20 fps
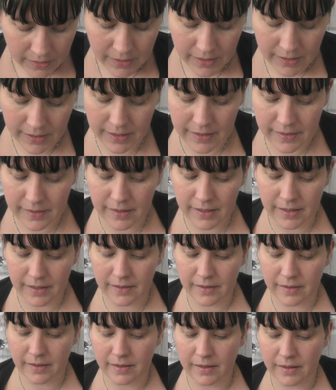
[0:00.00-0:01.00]
and this
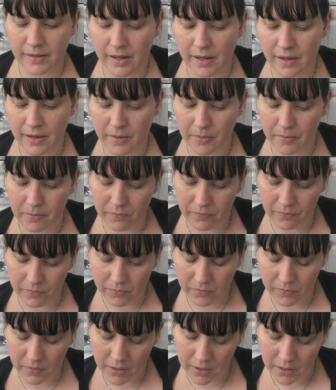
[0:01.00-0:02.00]
is um,
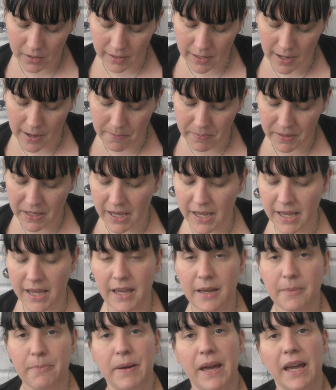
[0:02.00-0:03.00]

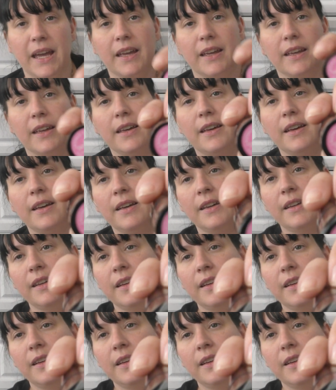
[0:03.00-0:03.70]
Cupcake Pink,